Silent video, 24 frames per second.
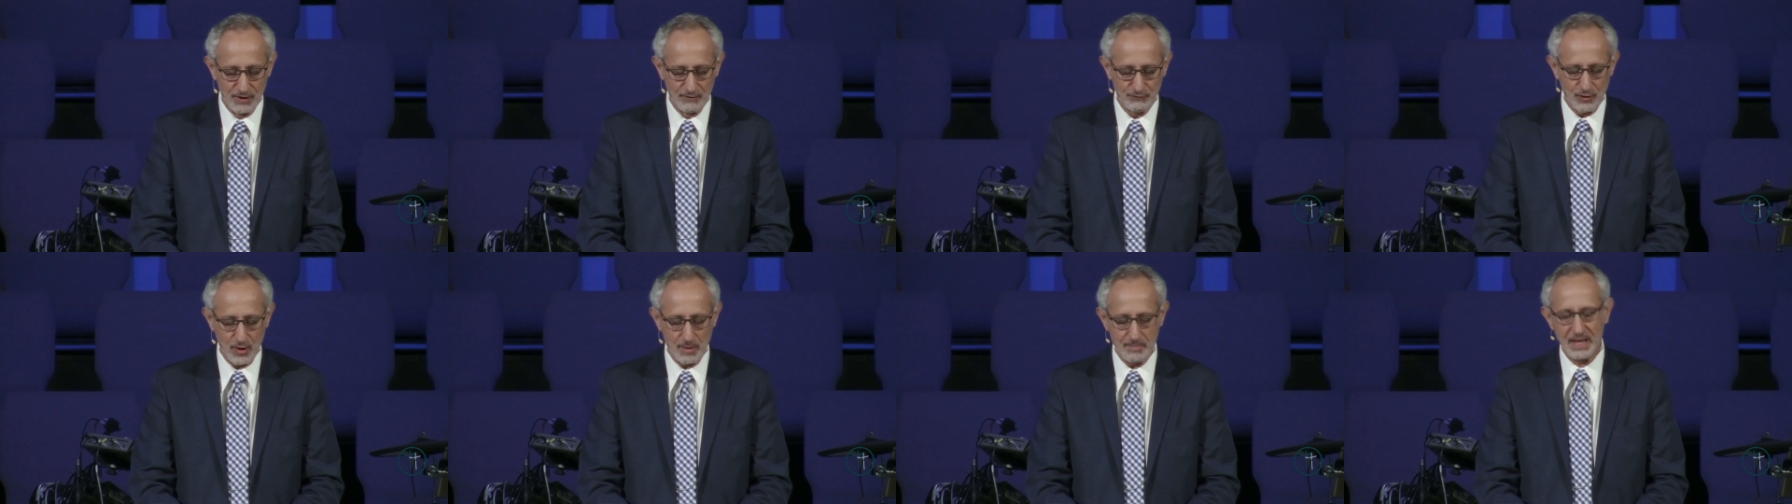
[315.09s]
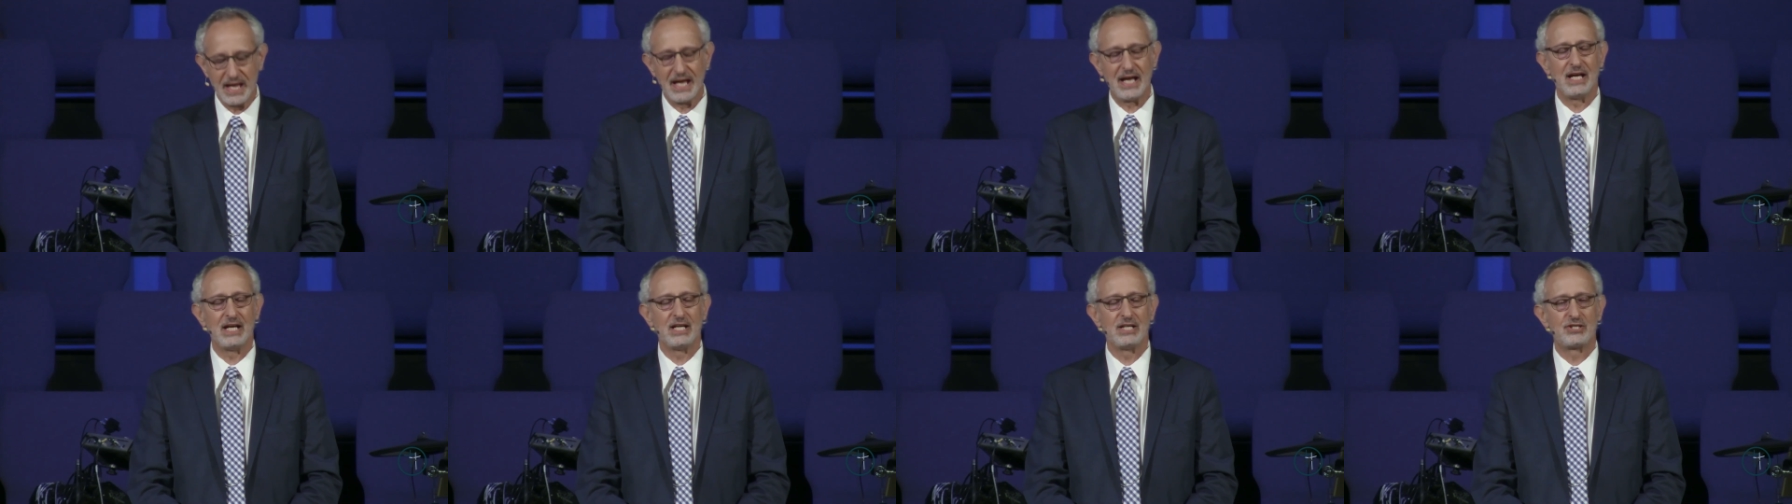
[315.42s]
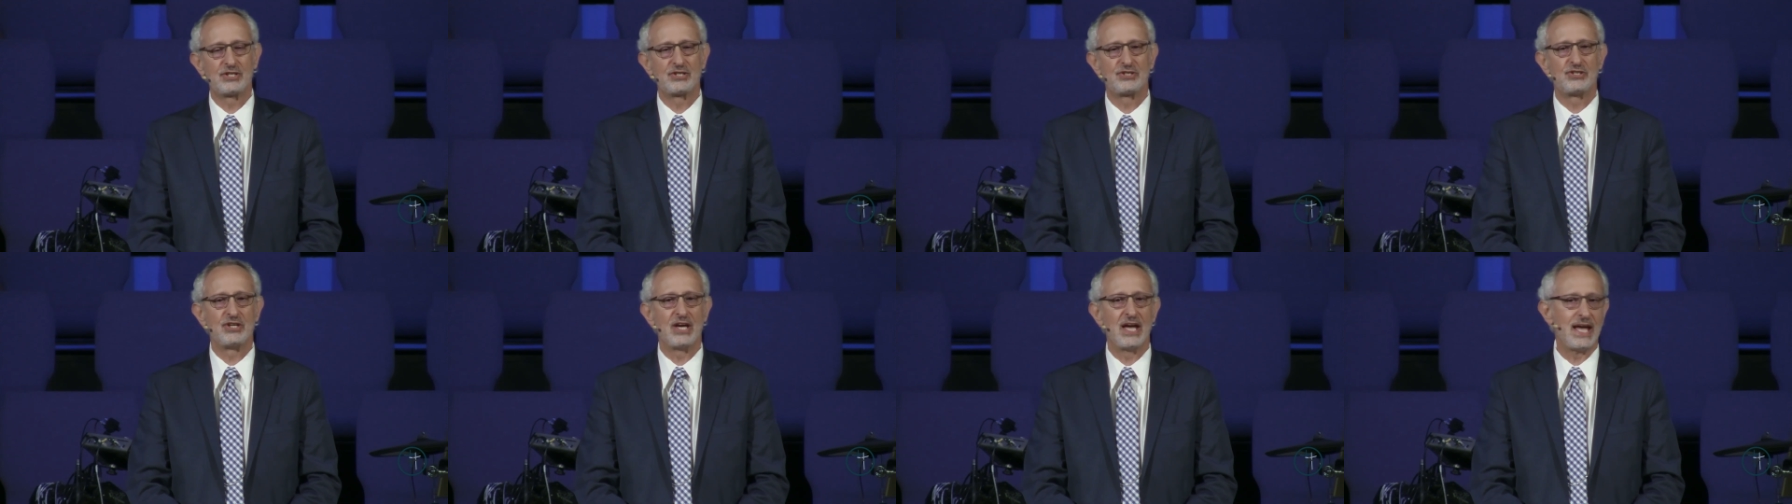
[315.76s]
from
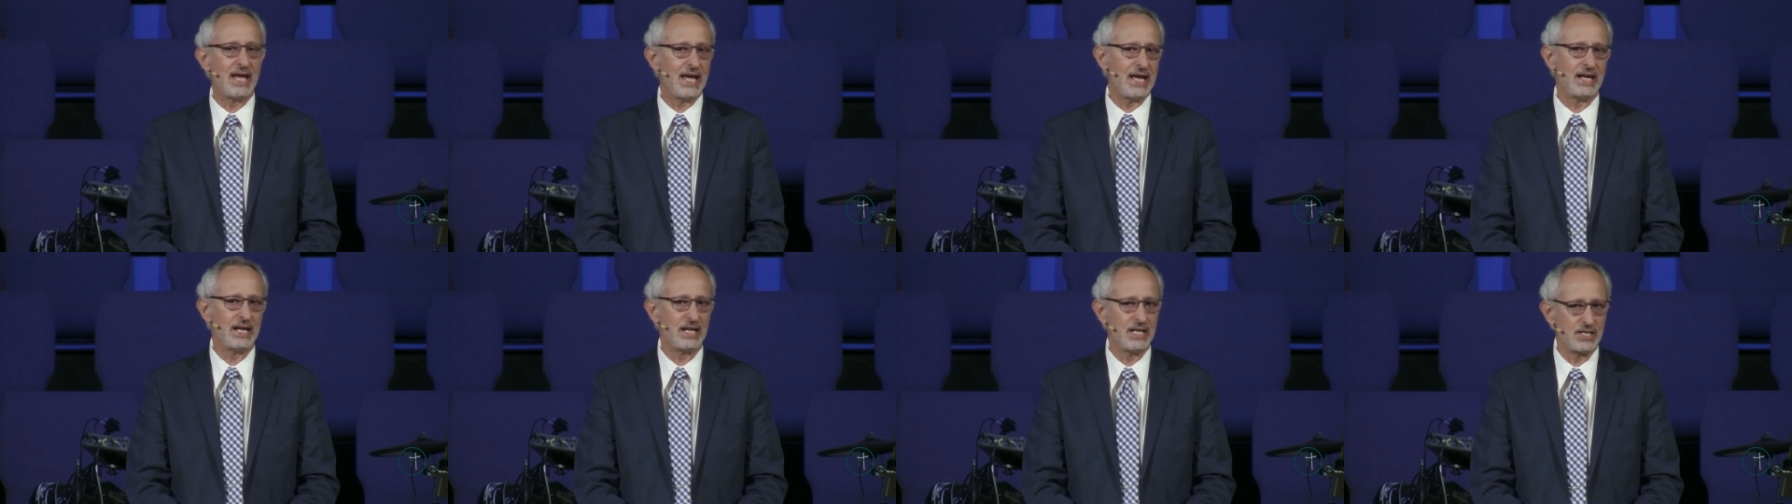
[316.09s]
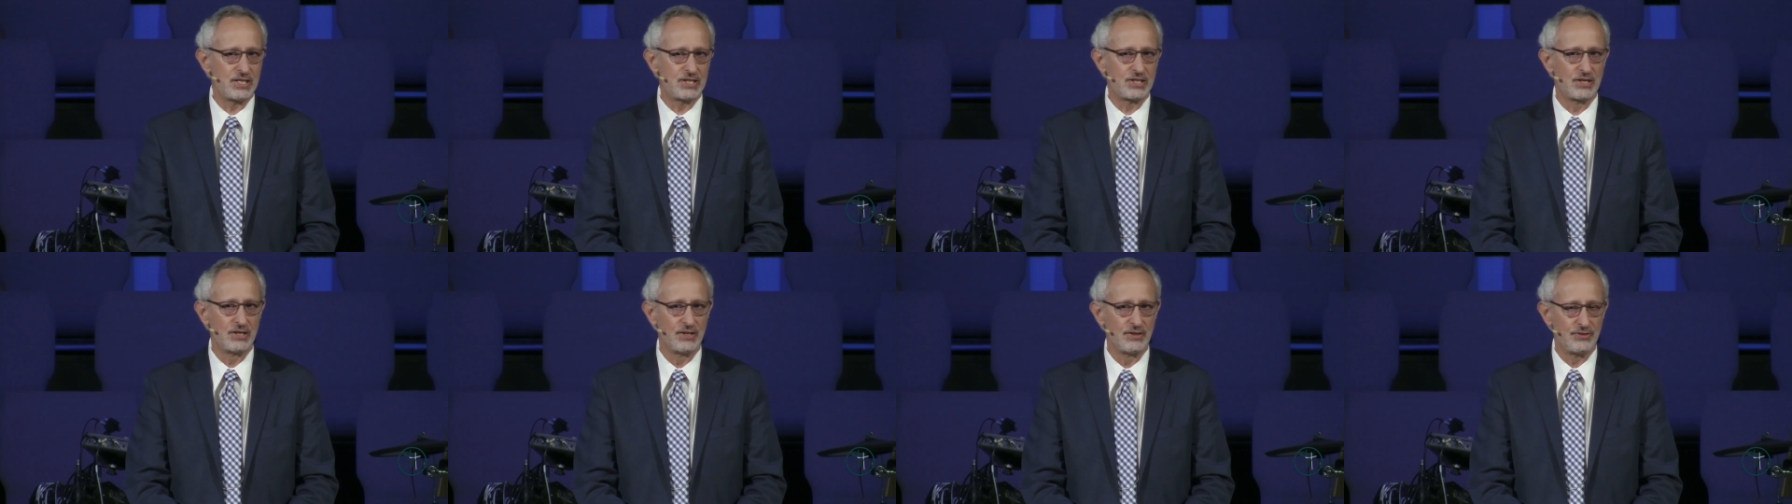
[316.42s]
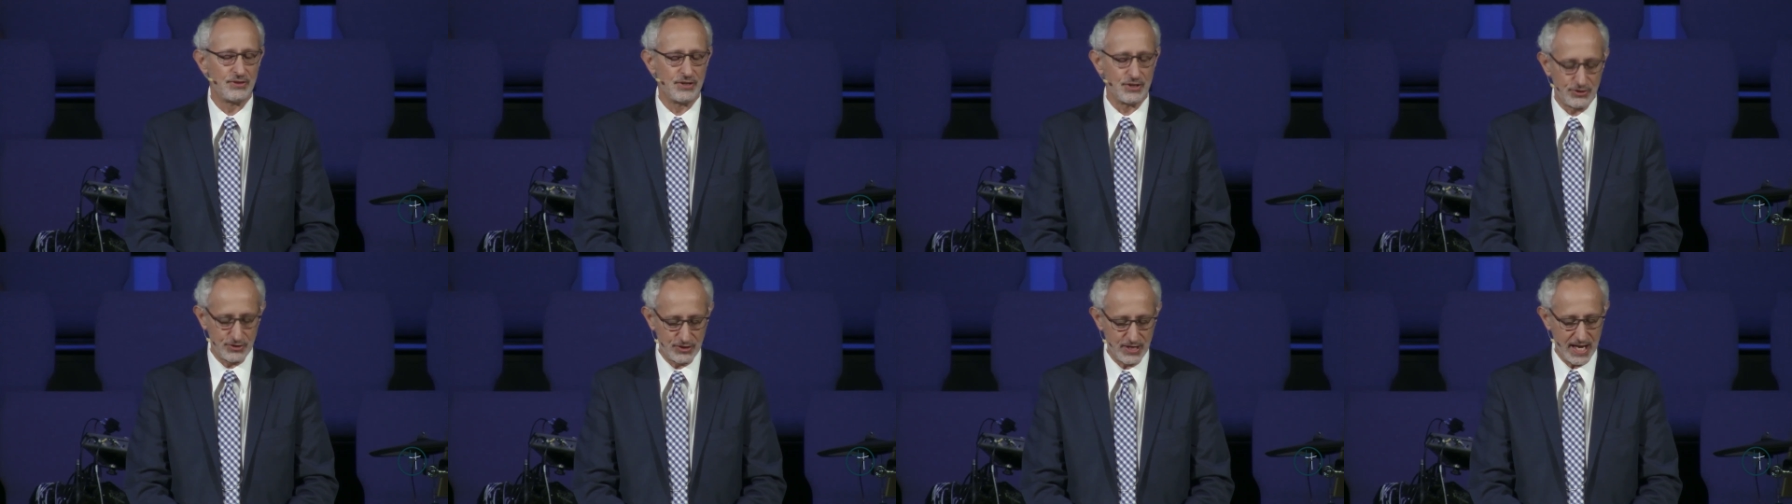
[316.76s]
age to age
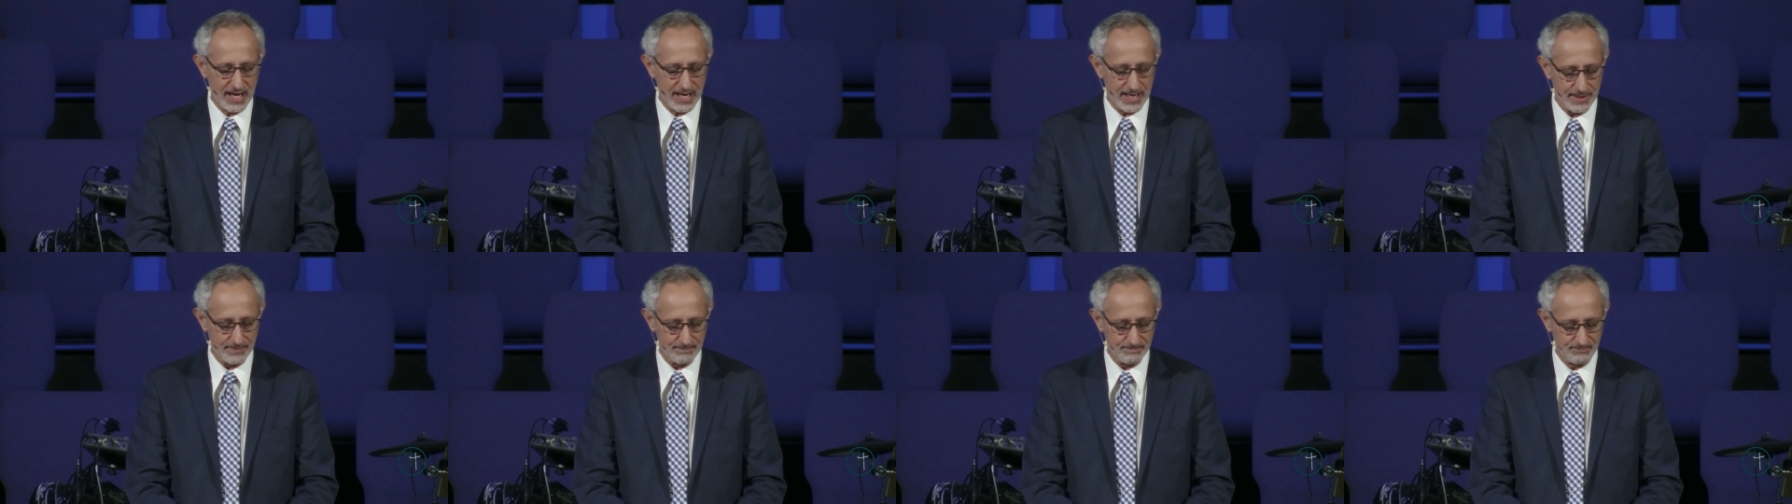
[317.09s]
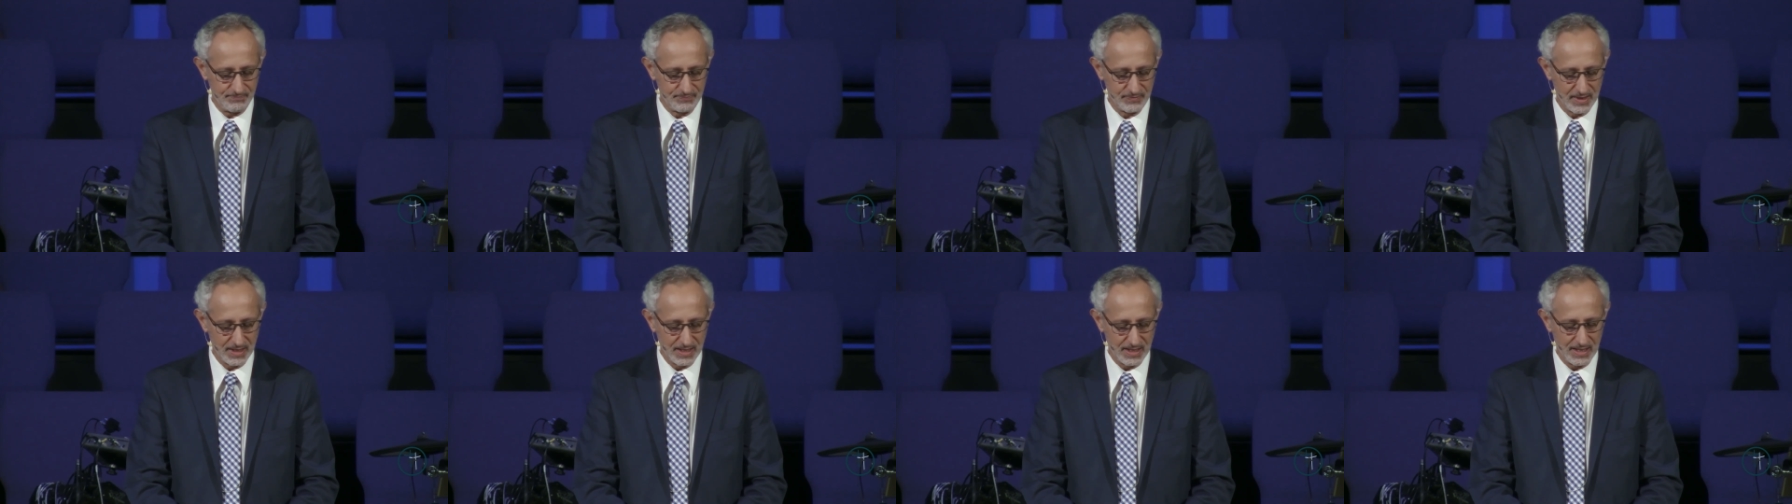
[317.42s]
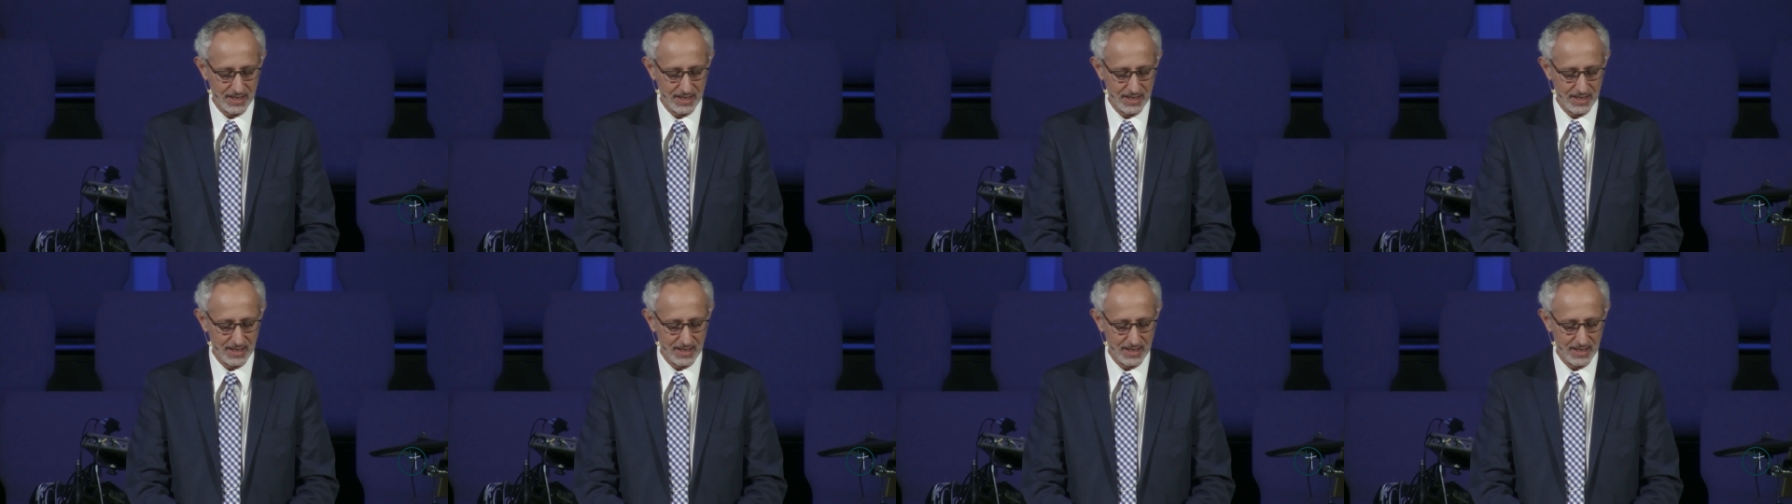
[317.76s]
the same,